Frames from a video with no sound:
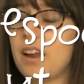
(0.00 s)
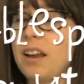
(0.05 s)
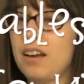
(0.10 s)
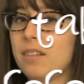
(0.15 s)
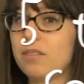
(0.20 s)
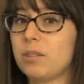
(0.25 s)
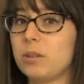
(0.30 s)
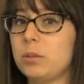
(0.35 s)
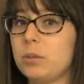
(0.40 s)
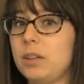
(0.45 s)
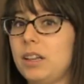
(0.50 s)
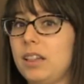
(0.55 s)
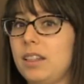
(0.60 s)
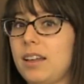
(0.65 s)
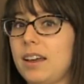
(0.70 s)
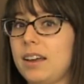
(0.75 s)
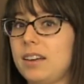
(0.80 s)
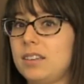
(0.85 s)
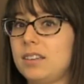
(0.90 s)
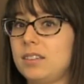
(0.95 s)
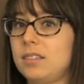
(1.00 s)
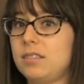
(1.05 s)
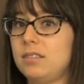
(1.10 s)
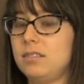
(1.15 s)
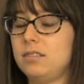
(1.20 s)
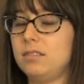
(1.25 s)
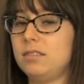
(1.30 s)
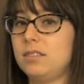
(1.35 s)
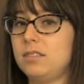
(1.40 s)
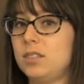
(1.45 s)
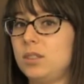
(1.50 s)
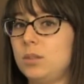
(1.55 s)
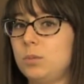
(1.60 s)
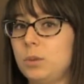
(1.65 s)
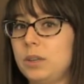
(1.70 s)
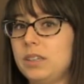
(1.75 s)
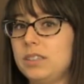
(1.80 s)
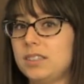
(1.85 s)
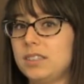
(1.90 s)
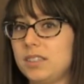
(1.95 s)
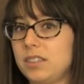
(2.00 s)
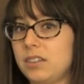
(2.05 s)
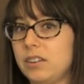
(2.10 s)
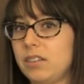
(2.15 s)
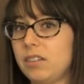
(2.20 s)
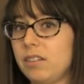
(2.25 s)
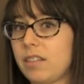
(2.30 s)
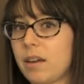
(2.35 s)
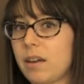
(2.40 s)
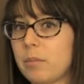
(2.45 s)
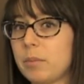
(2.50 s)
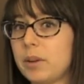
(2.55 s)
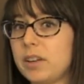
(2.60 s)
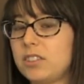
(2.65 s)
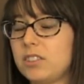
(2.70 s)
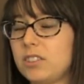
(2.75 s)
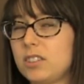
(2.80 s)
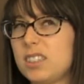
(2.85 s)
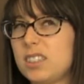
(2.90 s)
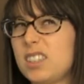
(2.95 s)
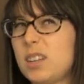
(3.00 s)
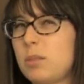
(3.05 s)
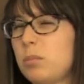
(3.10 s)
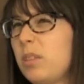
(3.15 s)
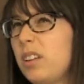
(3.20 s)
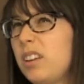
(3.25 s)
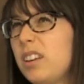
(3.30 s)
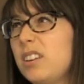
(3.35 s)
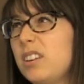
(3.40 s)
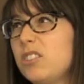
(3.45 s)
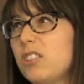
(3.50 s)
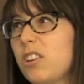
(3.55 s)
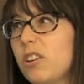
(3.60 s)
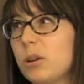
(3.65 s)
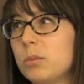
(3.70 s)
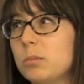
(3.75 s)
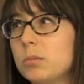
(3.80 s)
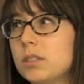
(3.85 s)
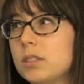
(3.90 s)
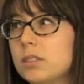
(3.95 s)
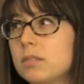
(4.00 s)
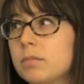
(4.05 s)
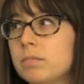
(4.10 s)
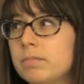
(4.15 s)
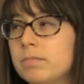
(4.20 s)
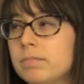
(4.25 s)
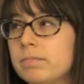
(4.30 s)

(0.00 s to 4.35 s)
I never really liked sweetened cereal that much, except Lucky Charms.